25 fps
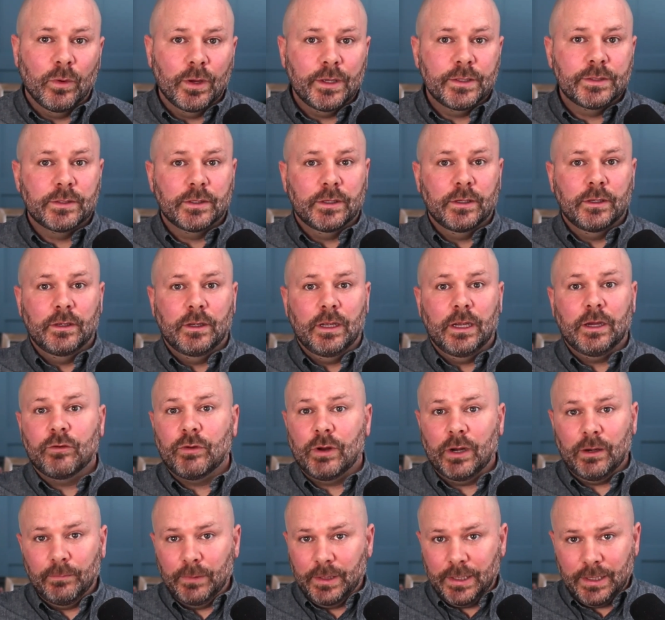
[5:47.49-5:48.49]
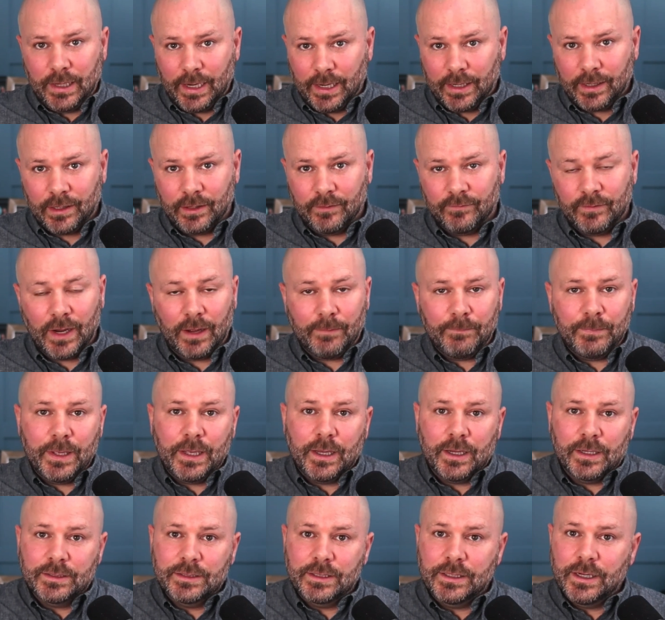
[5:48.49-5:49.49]
was incredibly negative,
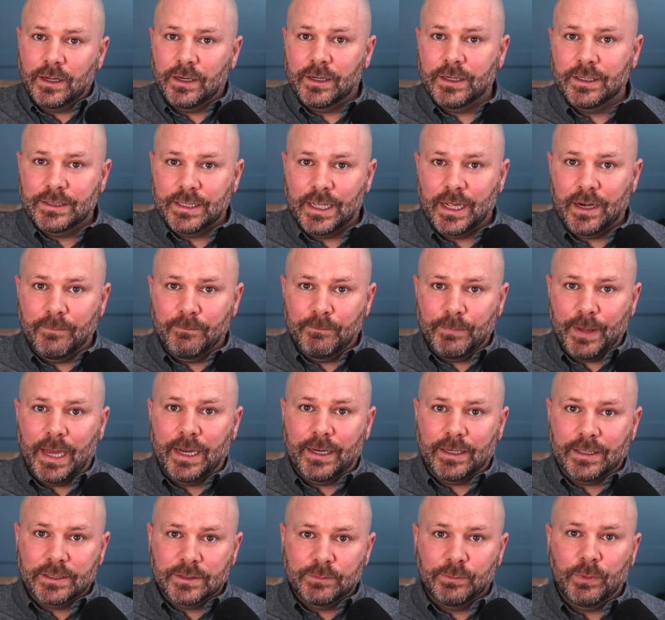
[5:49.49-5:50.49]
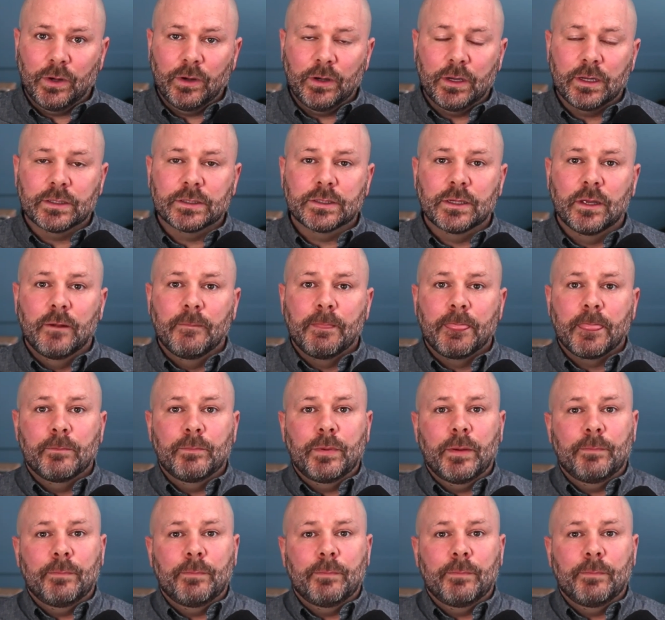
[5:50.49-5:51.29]
not because the audience had a bad experience,